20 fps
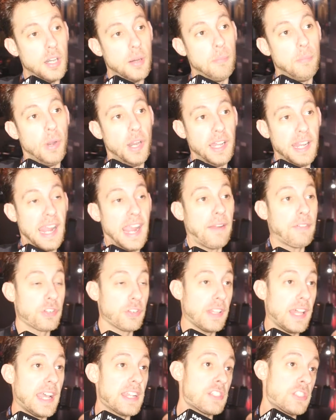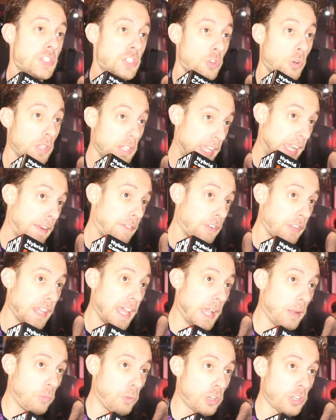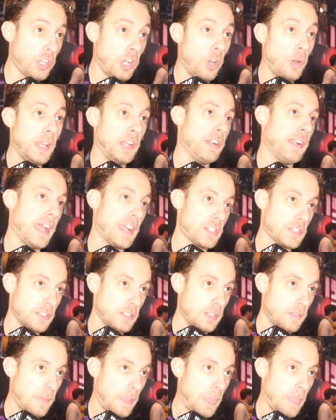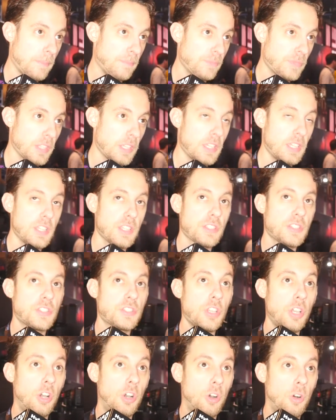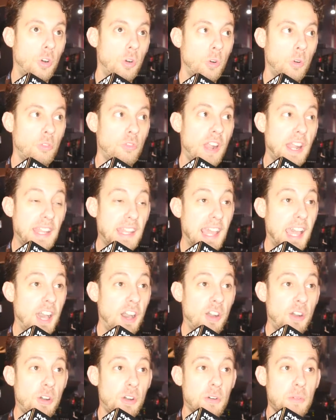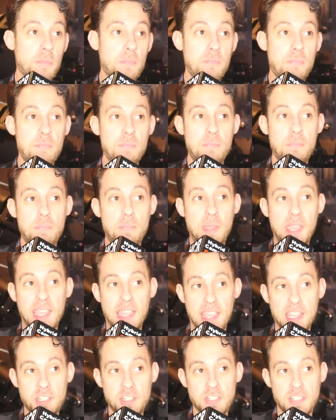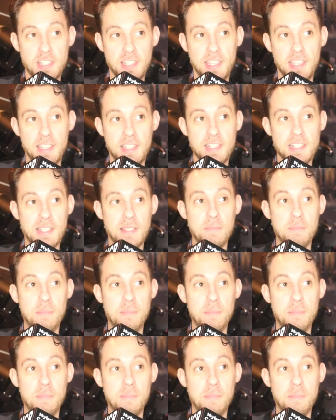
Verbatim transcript: but after that, shortly after that, we'll go international. So right now, big agencies and